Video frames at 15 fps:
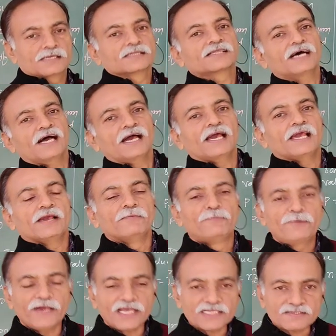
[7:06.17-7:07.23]
the
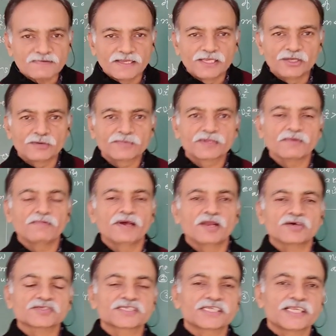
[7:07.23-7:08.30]
average value of the
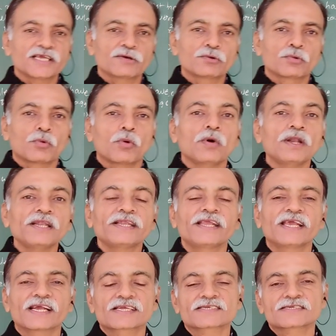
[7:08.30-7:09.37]
velocity in all
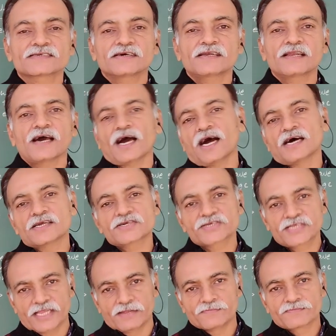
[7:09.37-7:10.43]
directions are
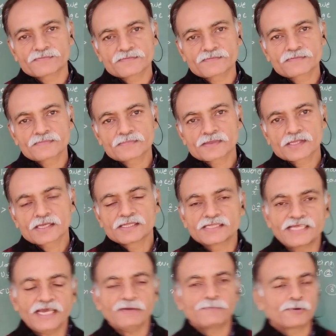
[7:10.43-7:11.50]
same.
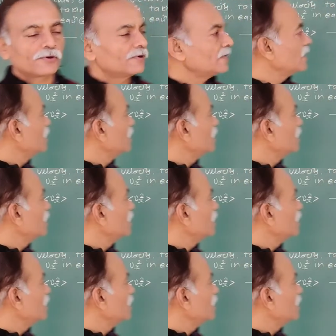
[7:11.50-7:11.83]
Therefore,